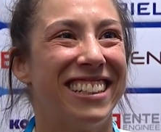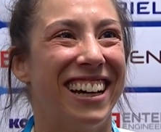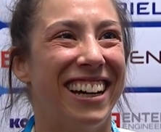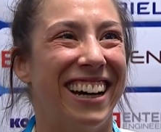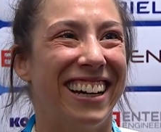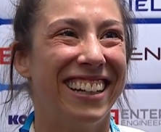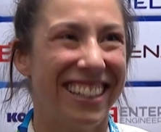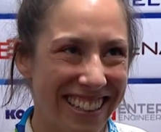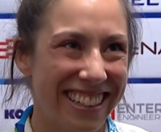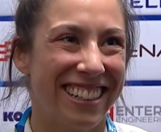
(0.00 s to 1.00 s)
good luck.
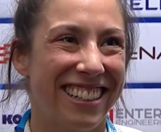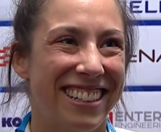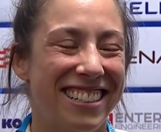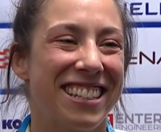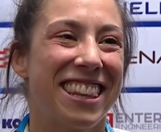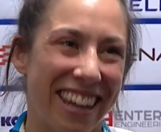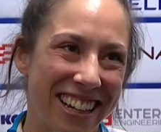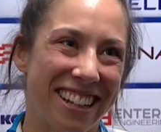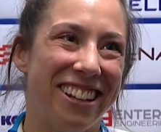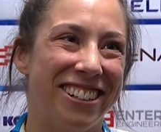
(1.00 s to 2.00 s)
Congratulations. Thank
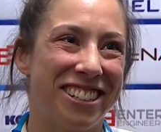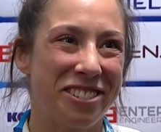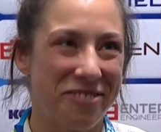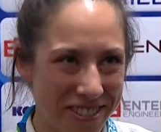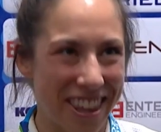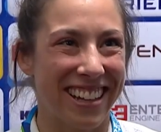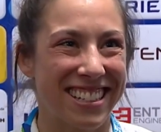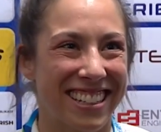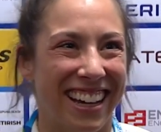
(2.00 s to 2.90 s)
you so much. Thanks.